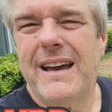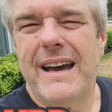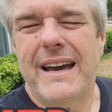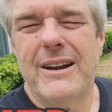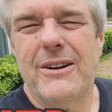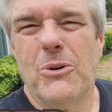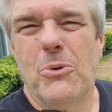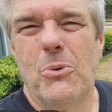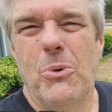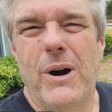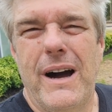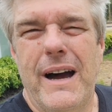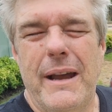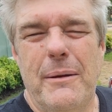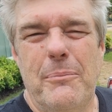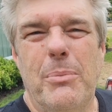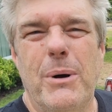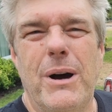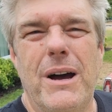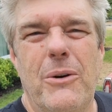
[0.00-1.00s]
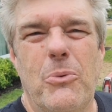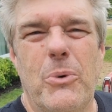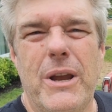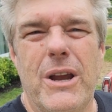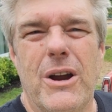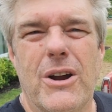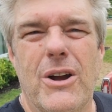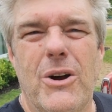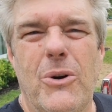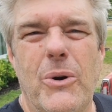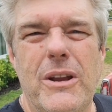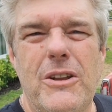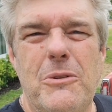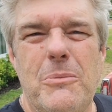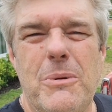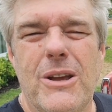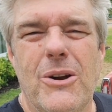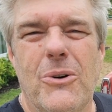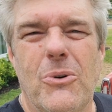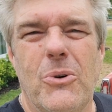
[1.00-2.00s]
I don't know why. But we are going to
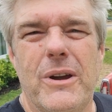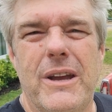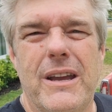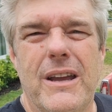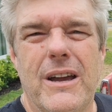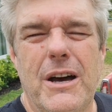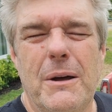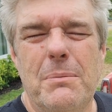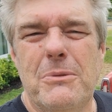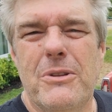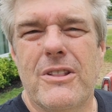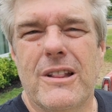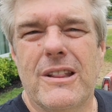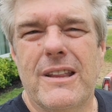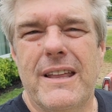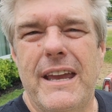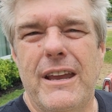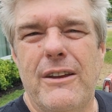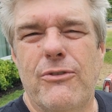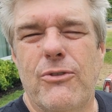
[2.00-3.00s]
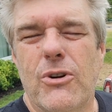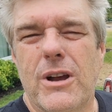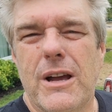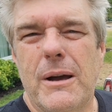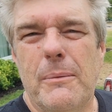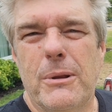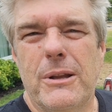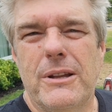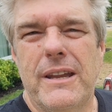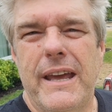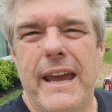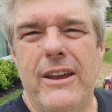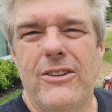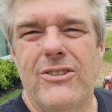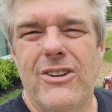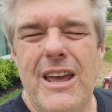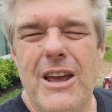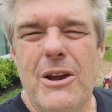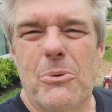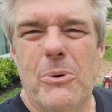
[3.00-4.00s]
be going up to the lake for a couple of
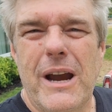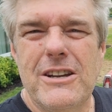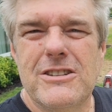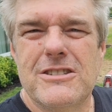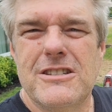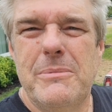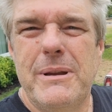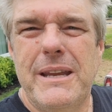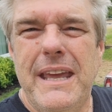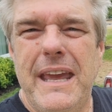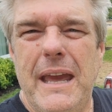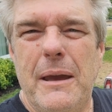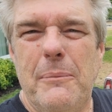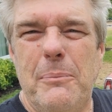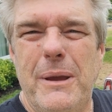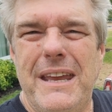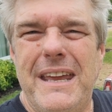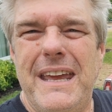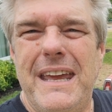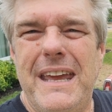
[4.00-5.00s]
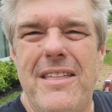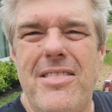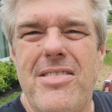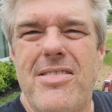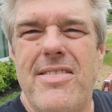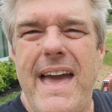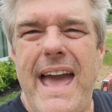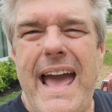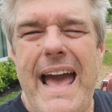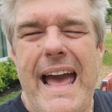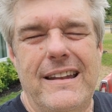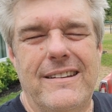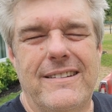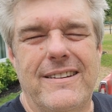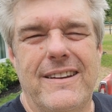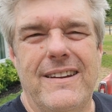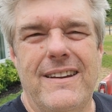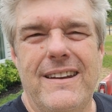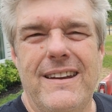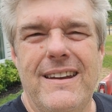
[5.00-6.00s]
days. We're actually going to be camping in
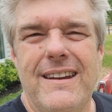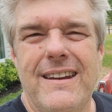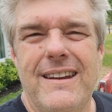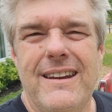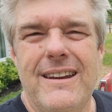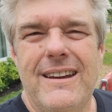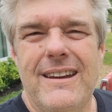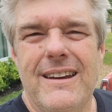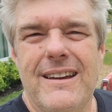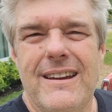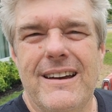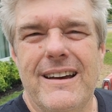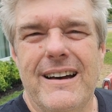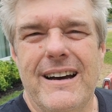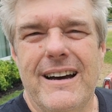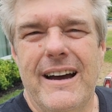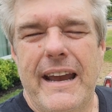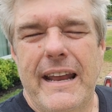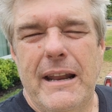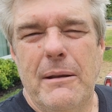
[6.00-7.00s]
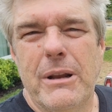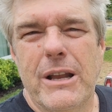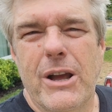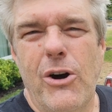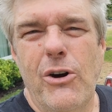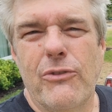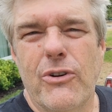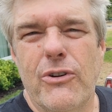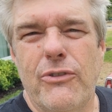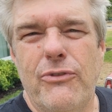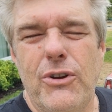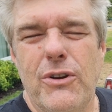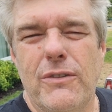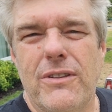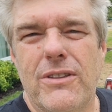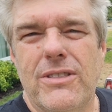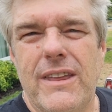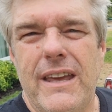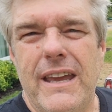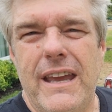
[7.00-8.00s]
that. Uh, and I'm going to go over a few of
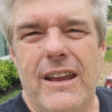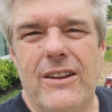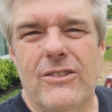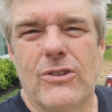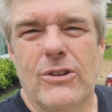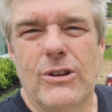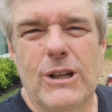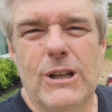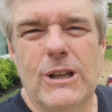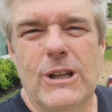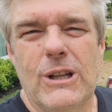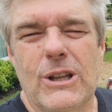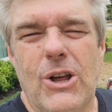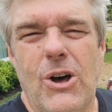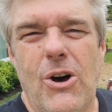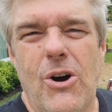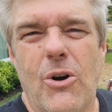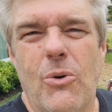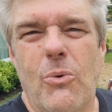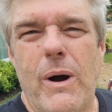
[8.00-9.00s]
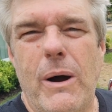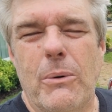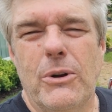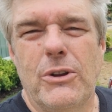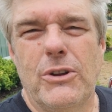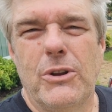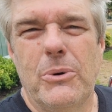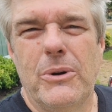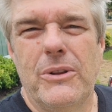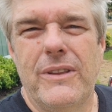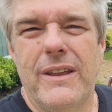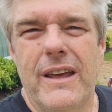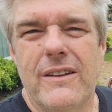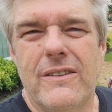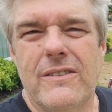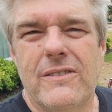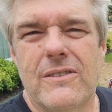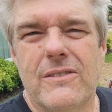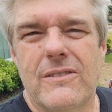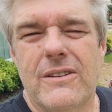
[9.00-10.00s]
the things a little along while we're doing
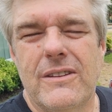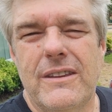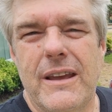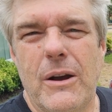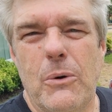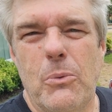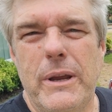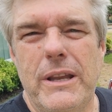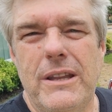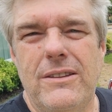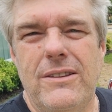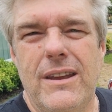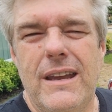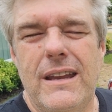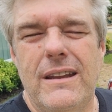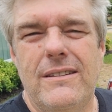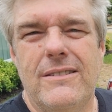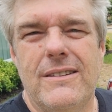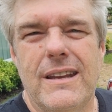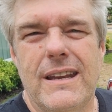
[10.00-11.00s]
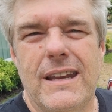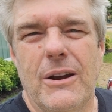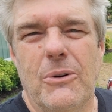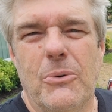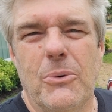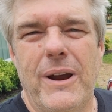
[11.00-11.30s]
this that we did to get